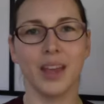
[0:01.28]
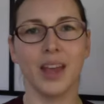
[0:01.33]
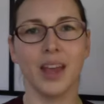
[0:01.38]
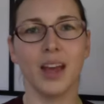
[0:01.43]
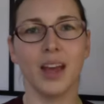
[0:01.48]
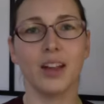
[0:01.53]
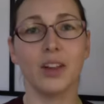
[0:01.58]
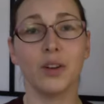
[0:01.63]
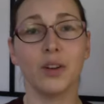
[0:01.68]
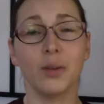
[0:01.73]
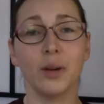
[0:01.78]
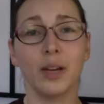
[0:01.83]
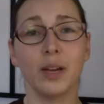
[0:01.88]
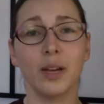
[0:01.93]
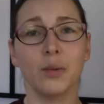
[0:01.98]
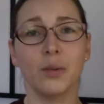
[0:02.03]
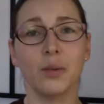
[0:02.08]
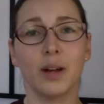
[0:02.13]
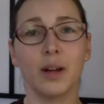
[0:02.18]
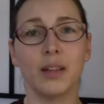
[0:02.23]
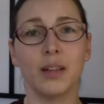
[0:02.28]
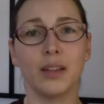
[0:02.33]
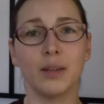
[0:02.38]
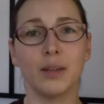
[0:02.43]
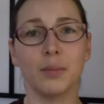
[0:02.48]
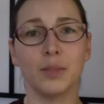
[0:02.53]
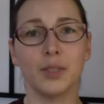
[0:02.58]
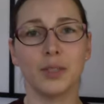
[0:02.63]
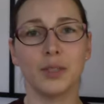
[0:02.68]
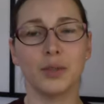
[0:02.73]
Hello and
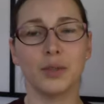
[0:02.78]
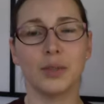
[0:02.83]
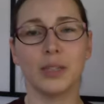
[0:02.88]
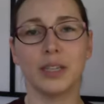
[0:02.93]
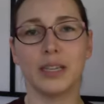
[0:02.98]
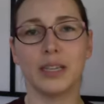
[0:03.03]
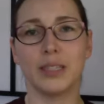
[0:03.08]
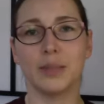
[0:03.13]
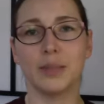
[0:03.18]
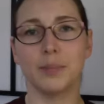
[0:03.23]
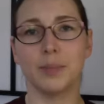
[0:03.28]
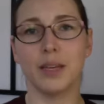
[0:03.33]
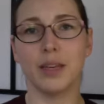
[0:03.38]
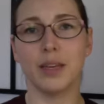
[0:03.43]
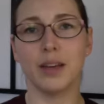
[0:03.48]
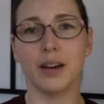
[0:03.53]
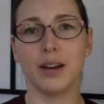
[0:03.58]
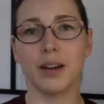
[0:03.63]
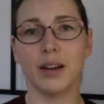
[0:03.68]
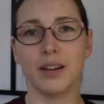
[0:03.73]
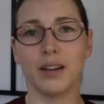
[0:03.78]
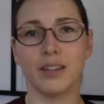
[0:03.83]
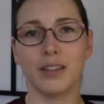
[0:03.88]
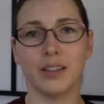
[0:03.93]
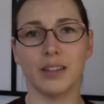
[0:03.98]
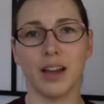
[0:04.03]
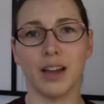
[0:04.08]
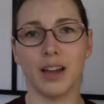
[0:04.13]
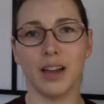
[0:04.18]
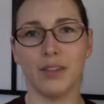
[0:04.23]
welcome to today's
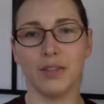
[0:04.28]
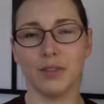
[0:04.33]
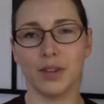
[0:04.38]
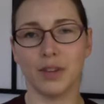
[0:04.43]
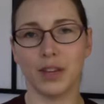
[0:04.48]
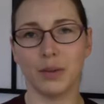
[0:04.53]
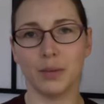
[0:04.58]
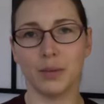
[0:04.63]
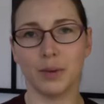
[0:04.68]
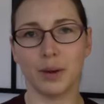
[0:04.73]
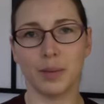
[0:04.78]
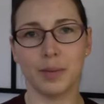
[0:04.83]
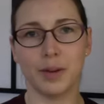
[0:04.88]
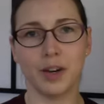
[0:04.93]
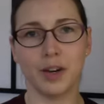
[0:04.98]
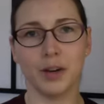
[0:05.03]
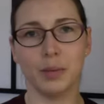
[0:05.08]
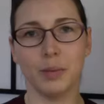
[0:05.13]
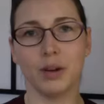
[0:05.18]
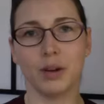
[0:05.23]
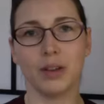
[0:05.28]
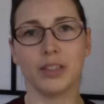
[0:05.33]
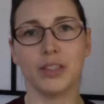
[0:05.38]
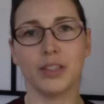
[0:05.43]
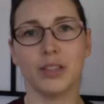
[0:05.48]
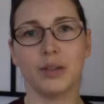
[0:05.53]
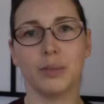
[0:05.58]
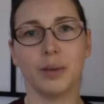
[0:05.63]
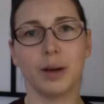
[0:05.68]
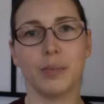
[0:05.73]
PIR live event webinar brought
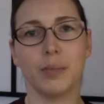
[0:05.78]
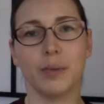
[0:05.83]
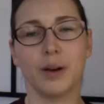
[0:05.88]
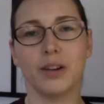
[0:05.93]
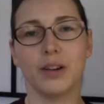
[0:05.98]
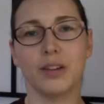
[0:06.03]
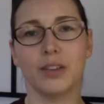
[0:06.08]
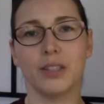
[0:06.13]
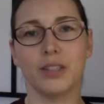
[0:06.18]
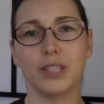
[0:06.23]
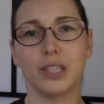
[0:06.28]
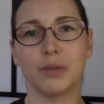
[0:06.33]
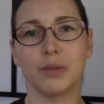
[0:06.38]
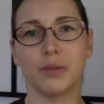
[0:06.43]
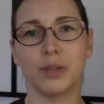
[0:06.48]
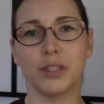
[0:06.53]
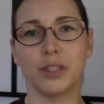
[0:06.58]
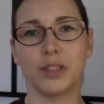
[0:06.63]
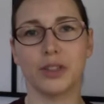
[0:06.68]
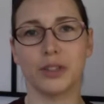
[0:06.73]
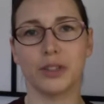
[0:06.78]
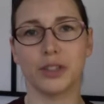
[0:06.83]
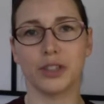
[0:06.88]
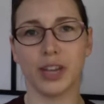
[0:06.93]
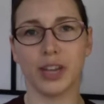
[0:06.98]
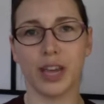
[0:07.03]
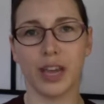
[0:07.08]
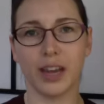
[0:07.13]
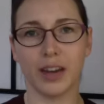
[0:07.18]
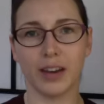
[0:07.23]
to you by Partners in
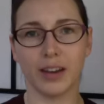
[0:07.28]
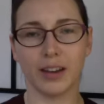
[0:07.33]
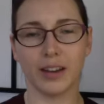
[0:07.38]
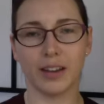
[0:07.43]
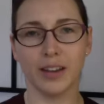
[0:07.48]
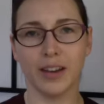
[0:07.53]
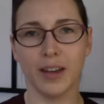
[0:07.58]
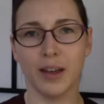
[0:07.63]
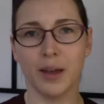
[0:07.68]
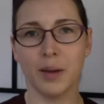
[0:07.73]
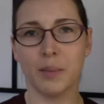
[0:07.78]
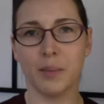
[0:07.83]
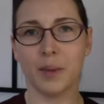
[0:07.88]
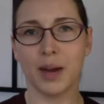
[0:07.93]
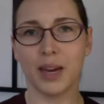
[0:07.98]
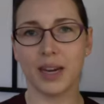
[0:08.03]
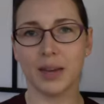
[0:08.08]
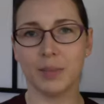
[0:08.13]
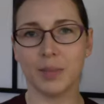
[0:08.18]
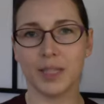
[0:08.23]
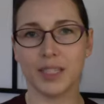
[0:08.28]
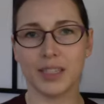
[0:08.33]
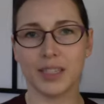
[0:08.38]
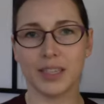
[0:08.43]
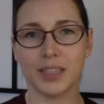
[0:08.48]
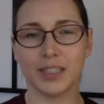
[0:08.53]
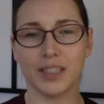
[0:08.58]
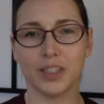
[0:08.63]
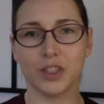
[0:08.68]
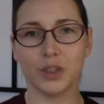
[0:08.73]
Research Canada. My name is
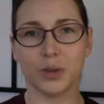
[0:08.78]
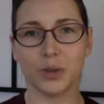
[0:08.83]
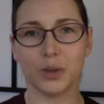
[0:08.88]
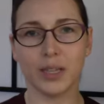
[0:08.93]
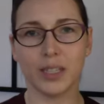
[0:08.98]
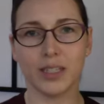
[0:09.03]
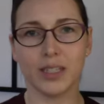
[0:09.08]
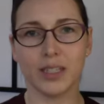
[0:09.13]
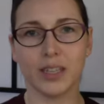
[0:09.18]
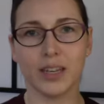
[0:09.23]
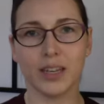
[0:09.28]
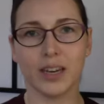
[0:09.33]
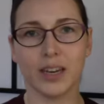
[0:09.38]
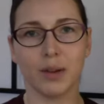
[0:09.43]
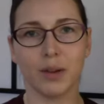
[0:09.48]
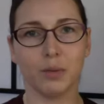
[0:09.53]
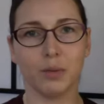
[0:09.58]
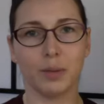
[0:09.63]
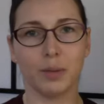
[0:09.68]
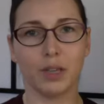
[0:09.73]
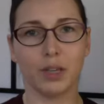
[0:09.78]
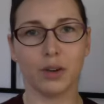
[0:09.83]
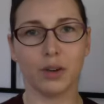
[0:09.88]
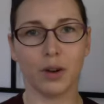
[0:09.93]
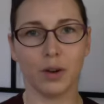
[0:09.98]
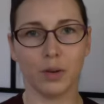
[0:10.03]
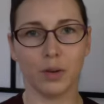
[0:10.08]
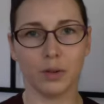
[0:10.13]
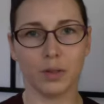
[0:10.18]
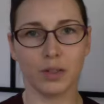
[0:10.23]
Stacey Joyce and I will be your
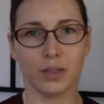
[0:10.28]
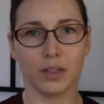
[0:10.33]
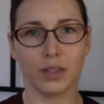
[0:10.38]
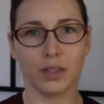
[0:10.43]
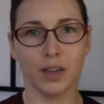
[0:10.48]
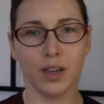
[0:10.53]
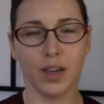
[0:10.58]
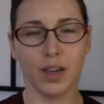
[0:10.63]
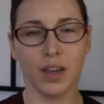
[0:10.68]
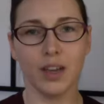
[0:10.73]
host.